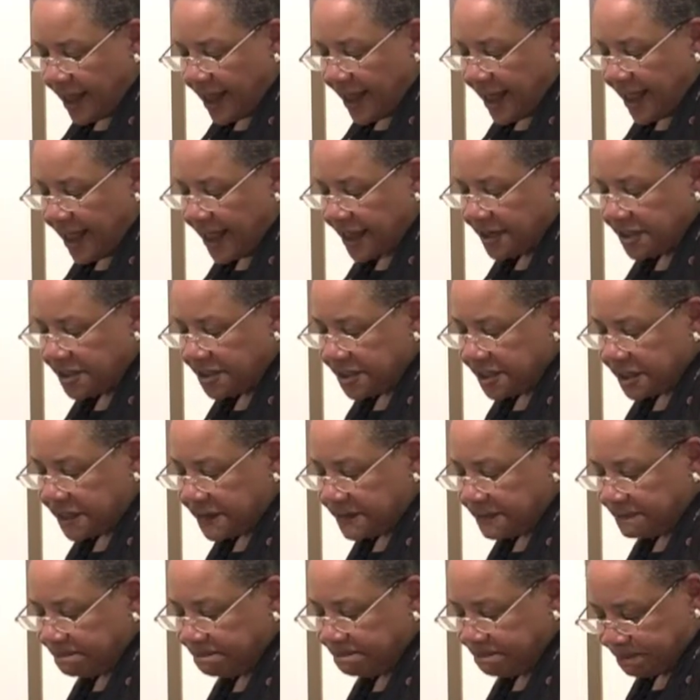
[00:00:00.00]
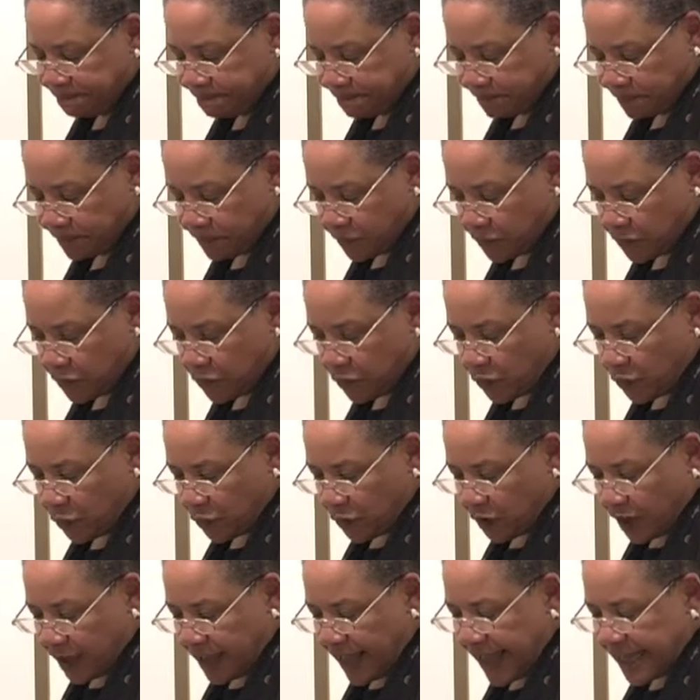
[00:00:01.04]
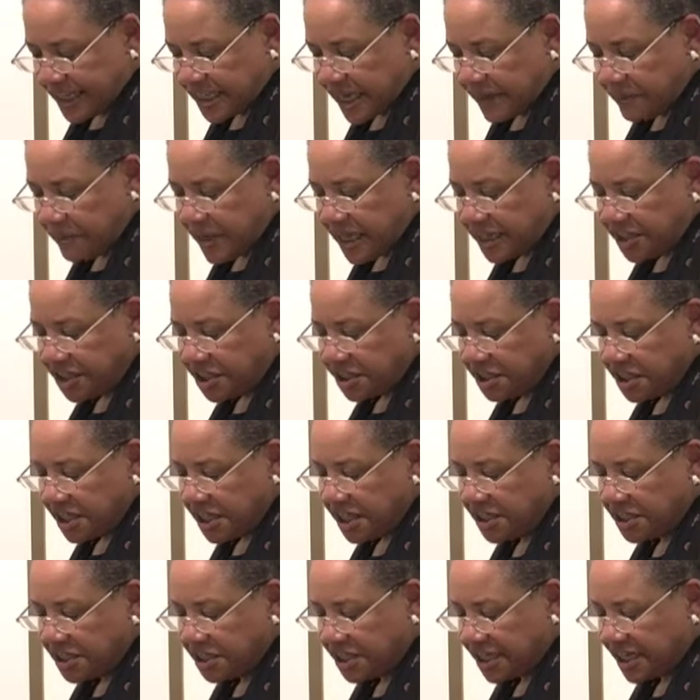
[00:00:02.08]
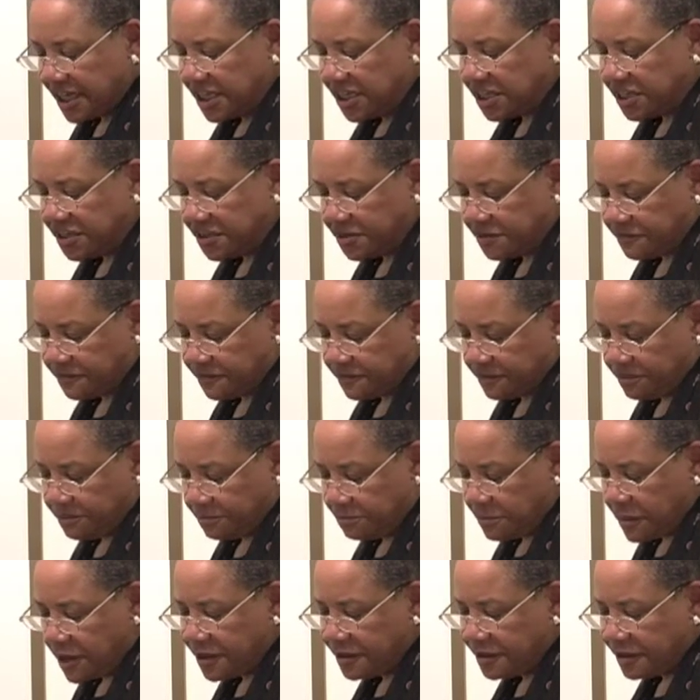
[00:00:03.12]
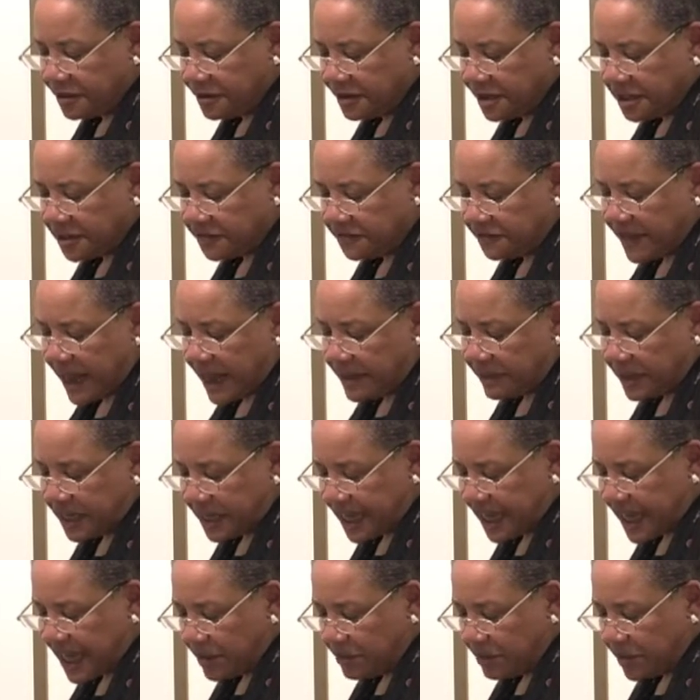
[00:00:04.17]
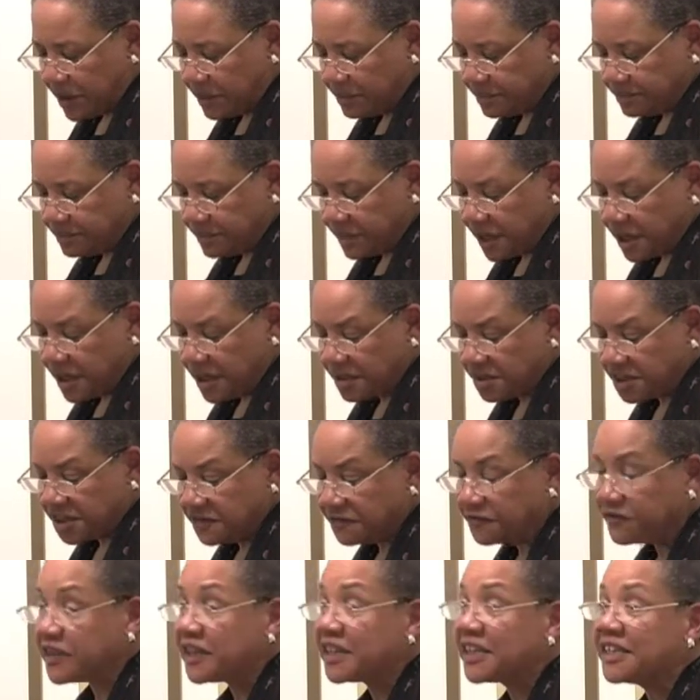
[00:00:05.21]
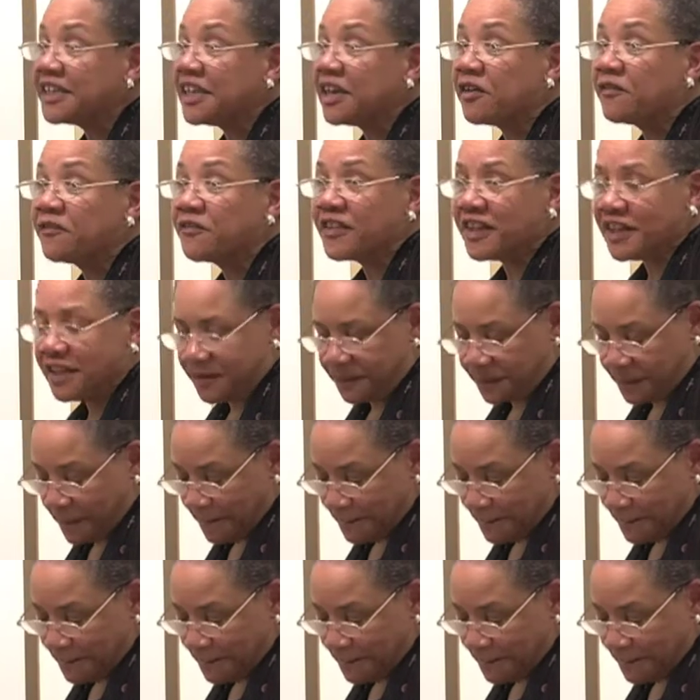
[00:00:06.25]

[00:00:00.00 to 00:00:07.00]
And as I mentioned, his mother, his family came up to Philadelphia.